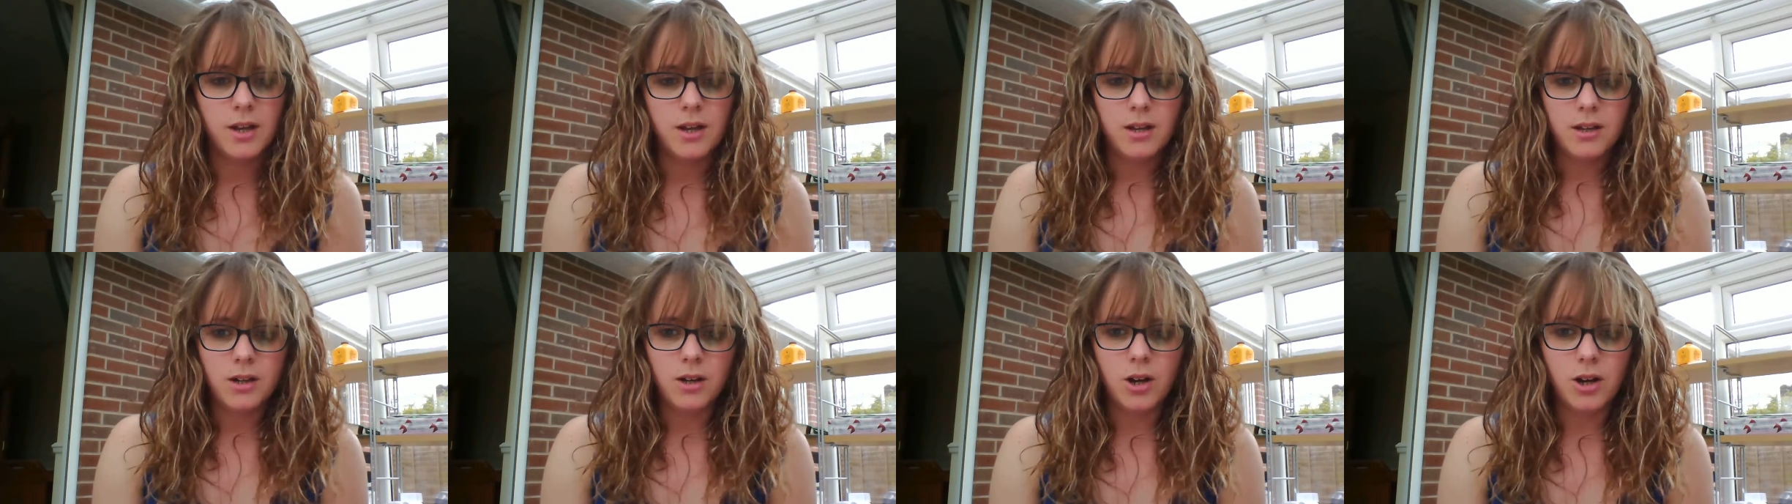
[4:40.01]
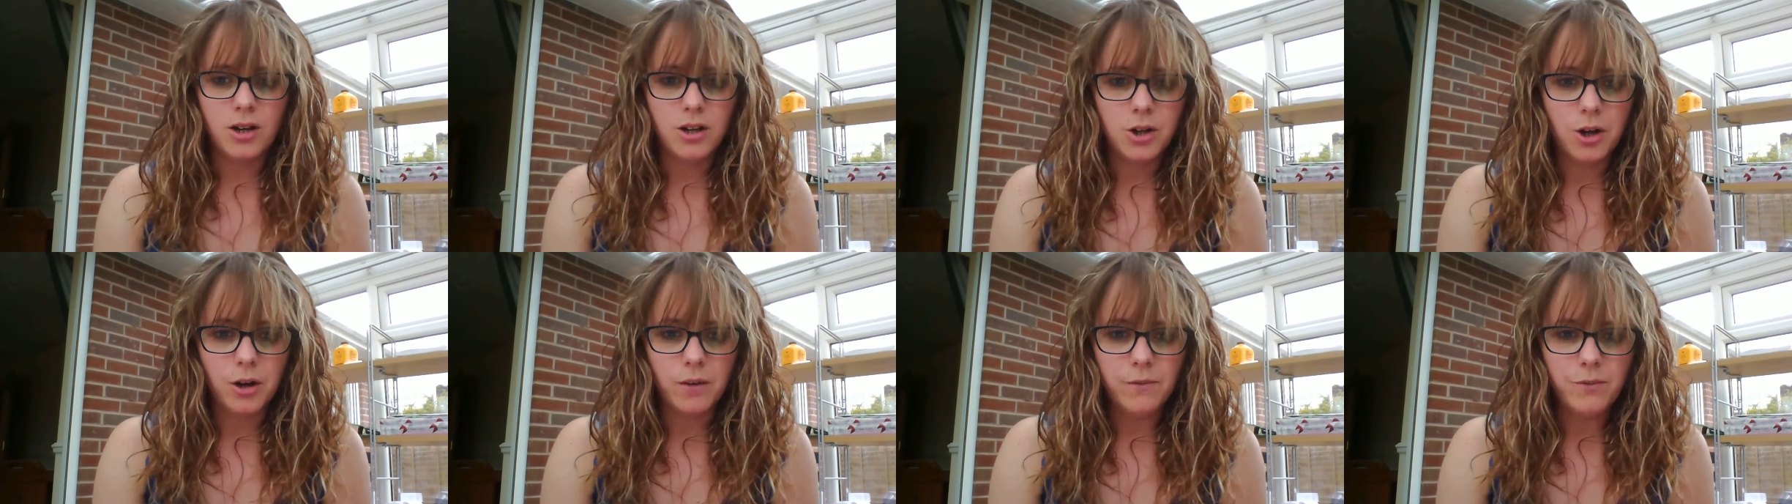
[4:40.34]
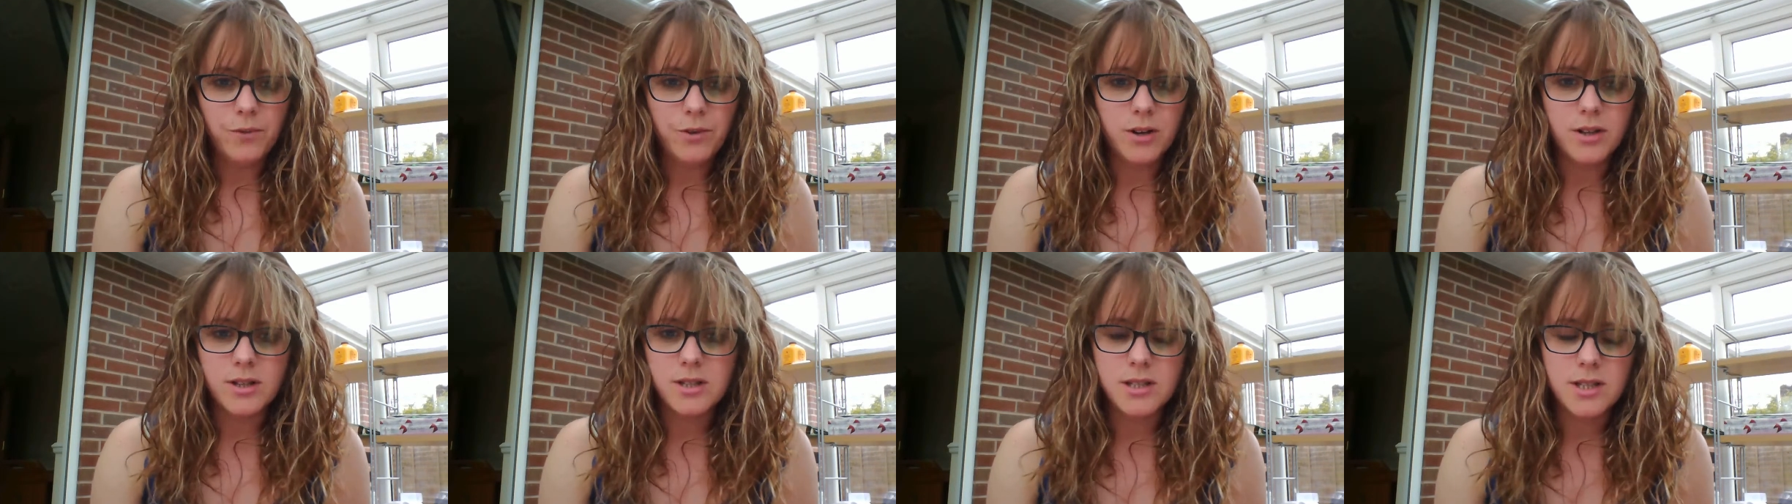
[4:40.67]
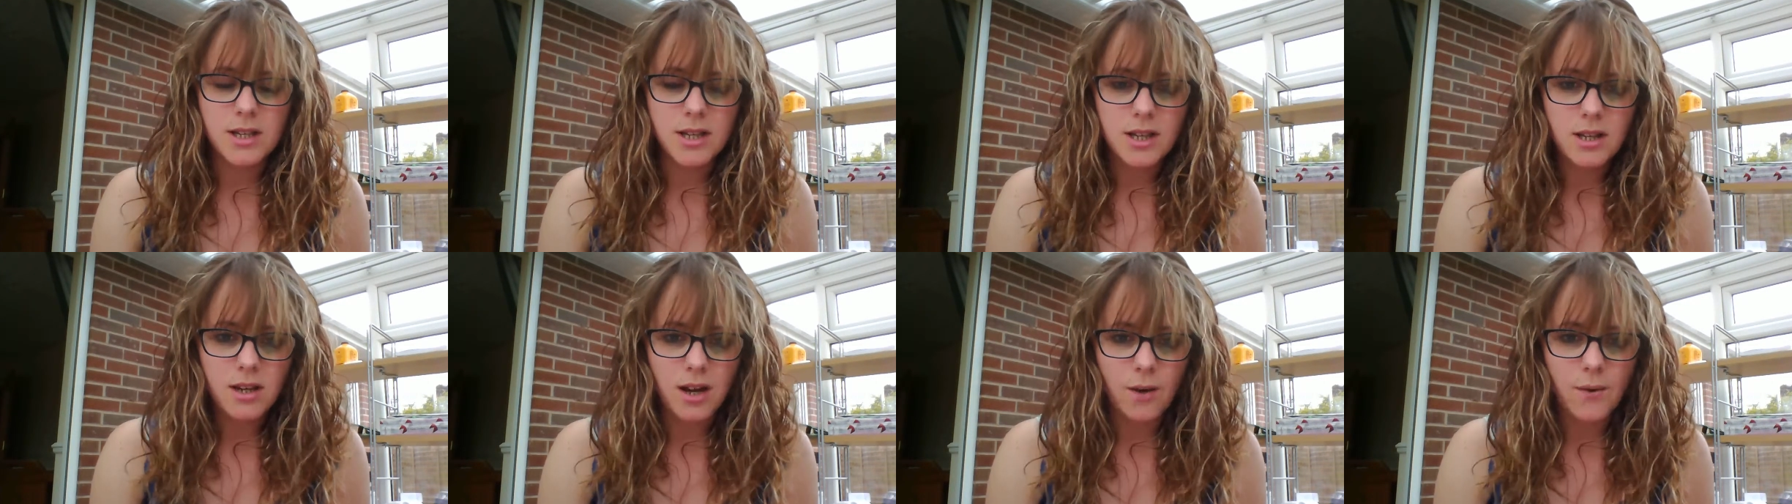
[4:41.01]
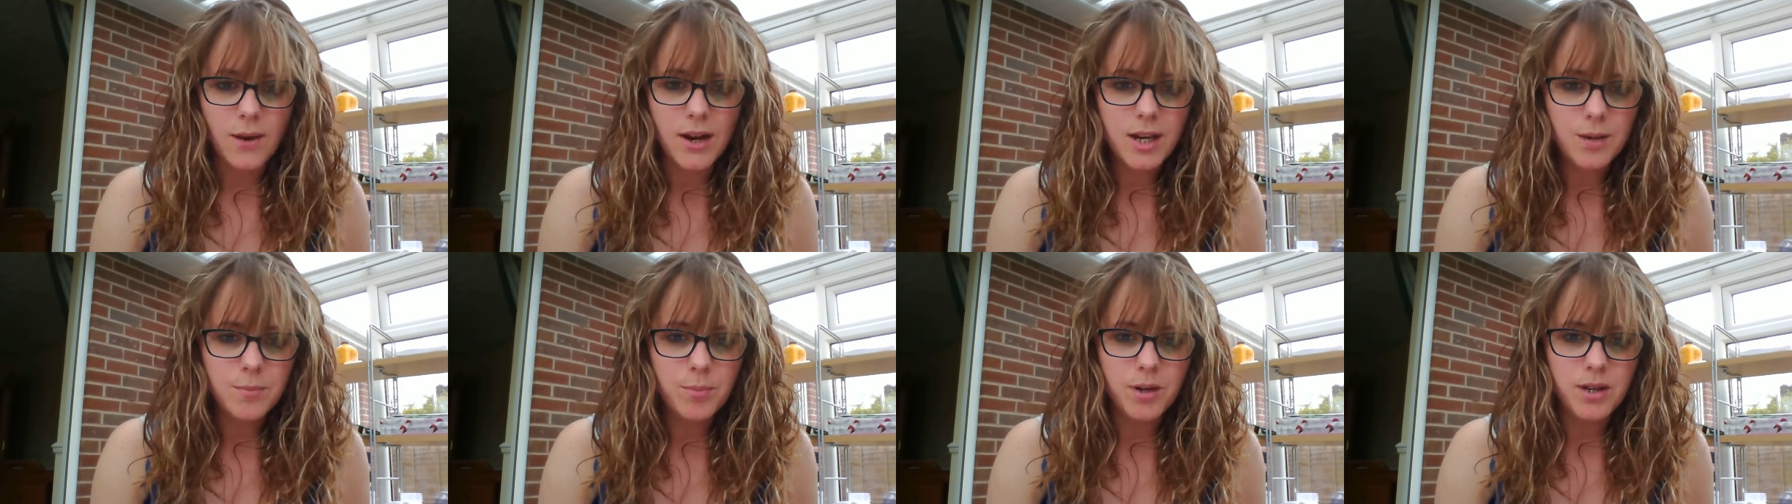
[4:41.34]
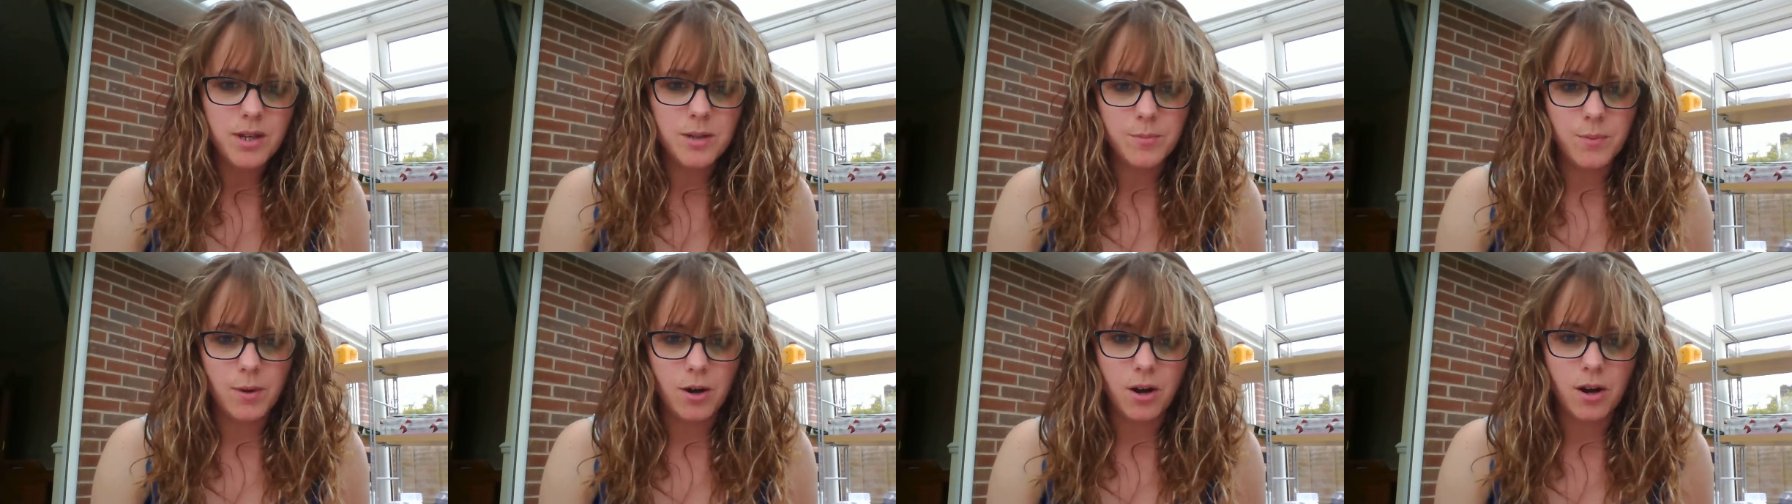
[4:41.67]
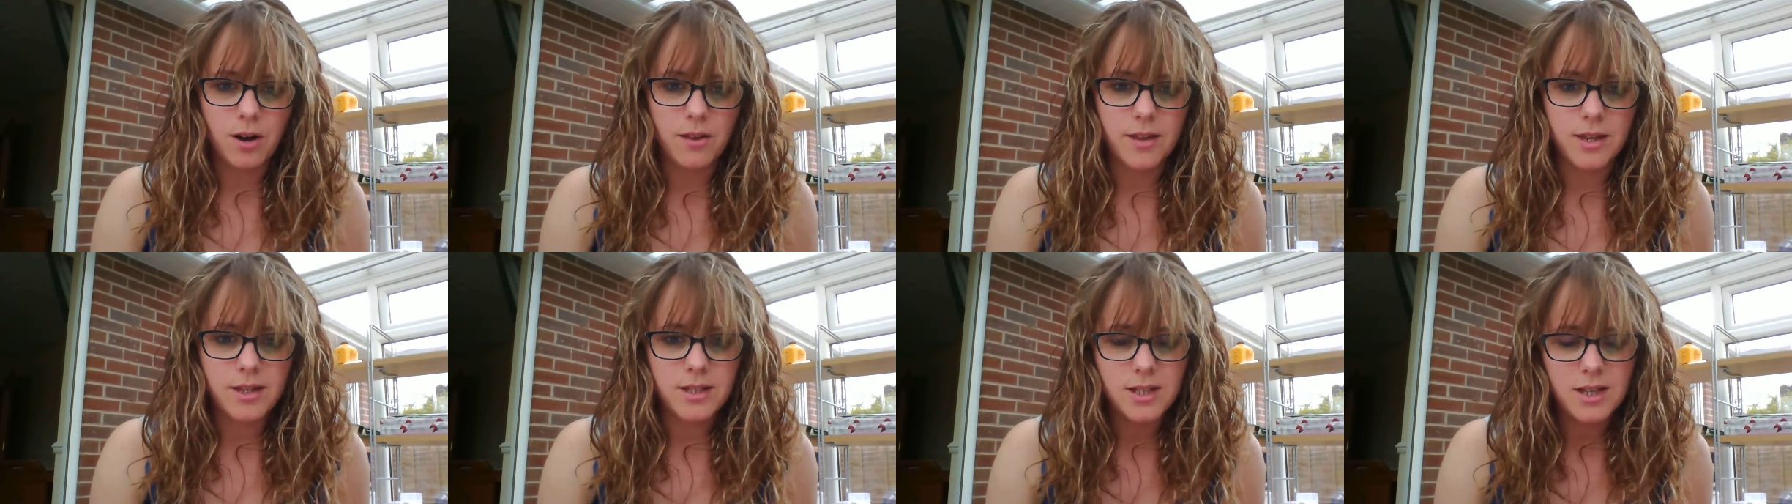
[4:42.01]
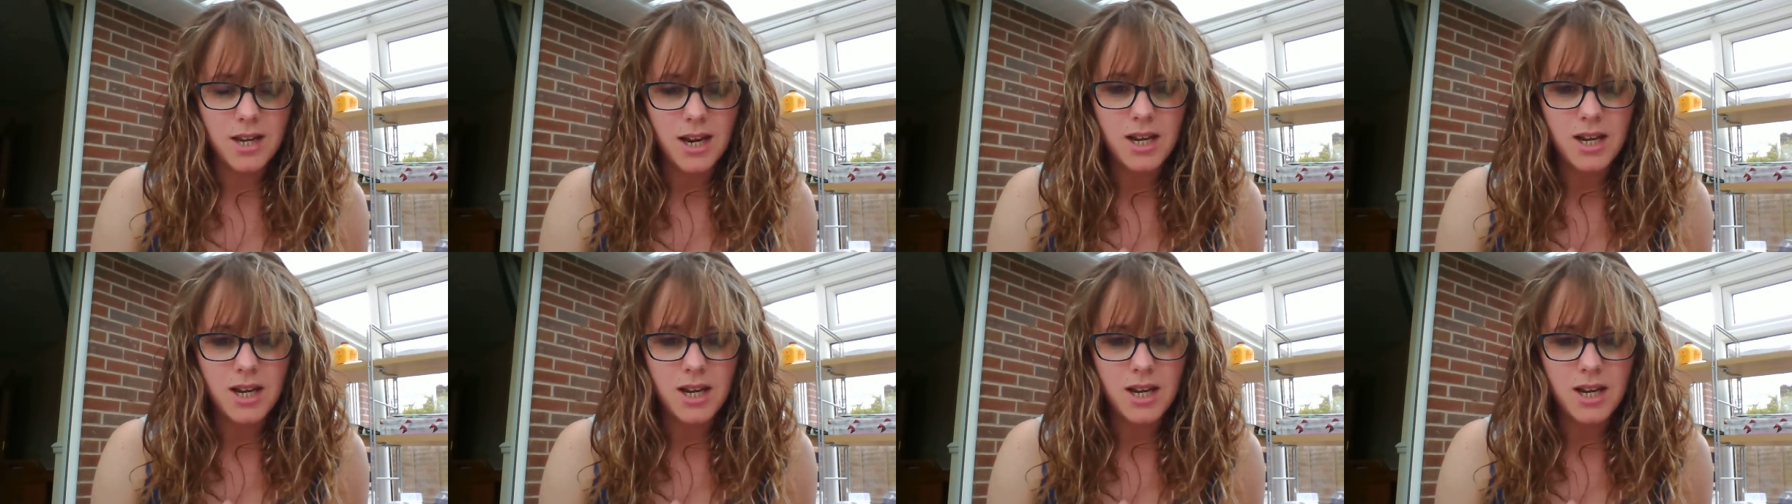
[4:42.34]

kind of confidence that, you know, anybody's part of this